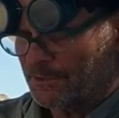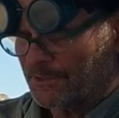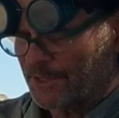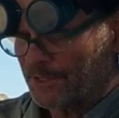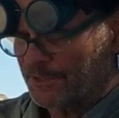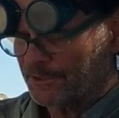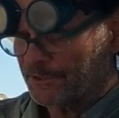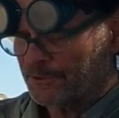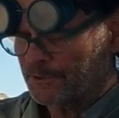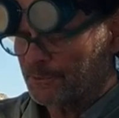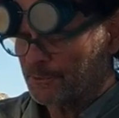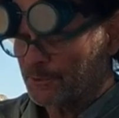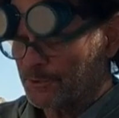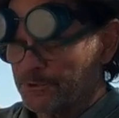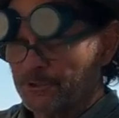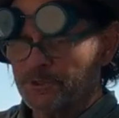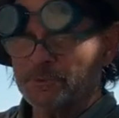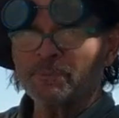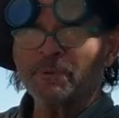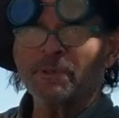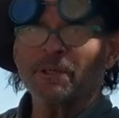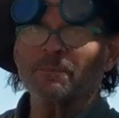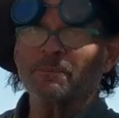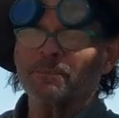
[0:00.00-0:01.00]
lot of
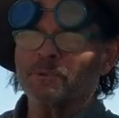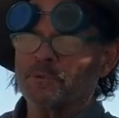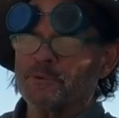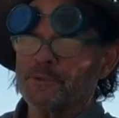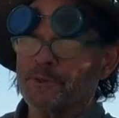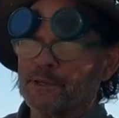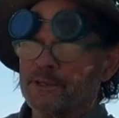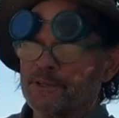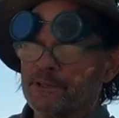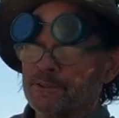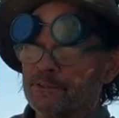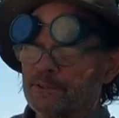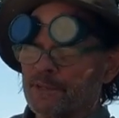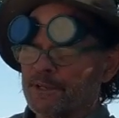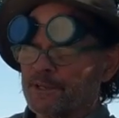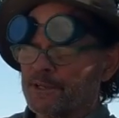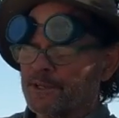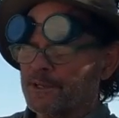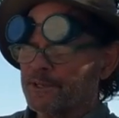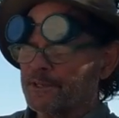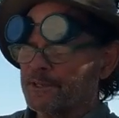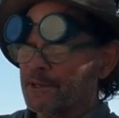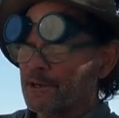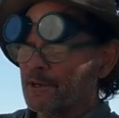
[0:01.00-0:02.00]
community people that I
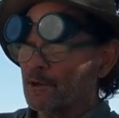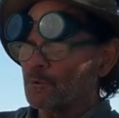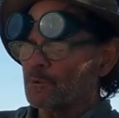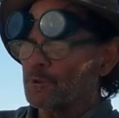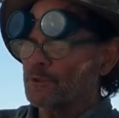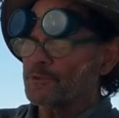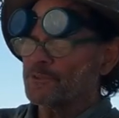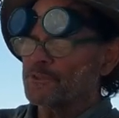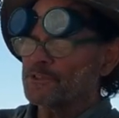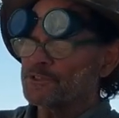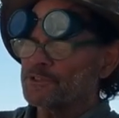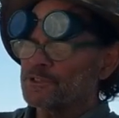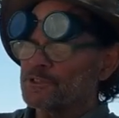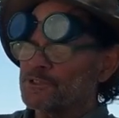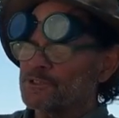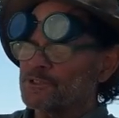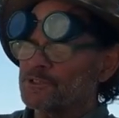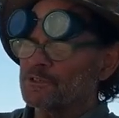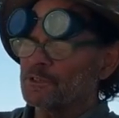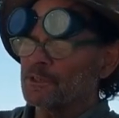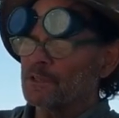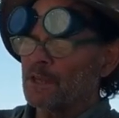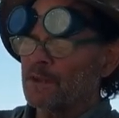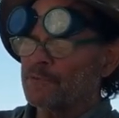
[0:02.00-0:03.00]
hang out with. This
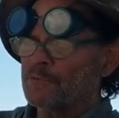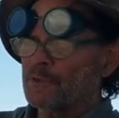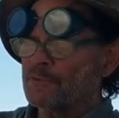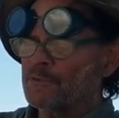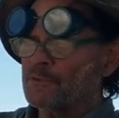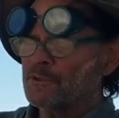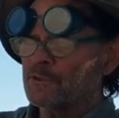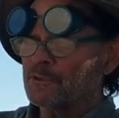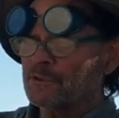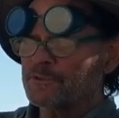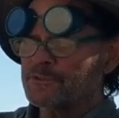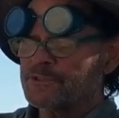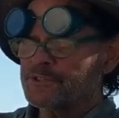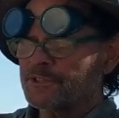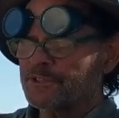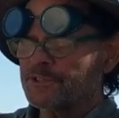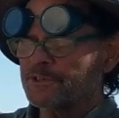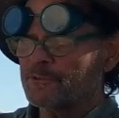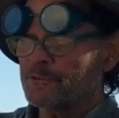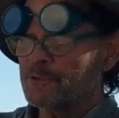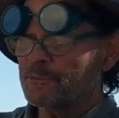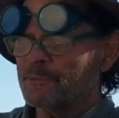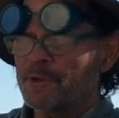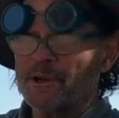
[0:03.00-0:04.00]
is, have you ever heard of
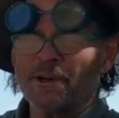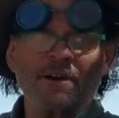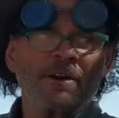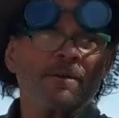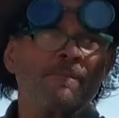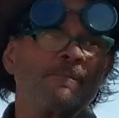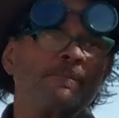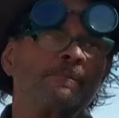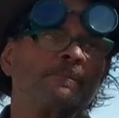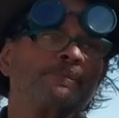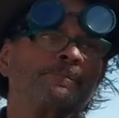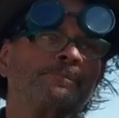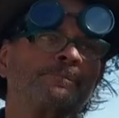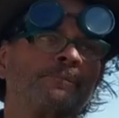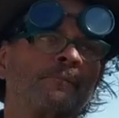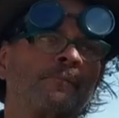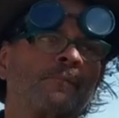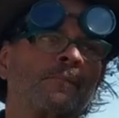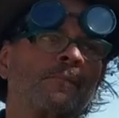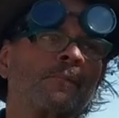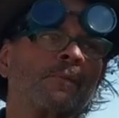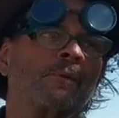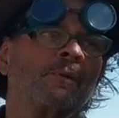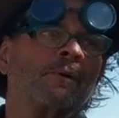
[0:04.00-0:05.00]
City Repair?
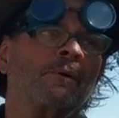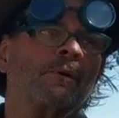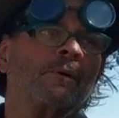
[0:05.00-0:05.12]
No.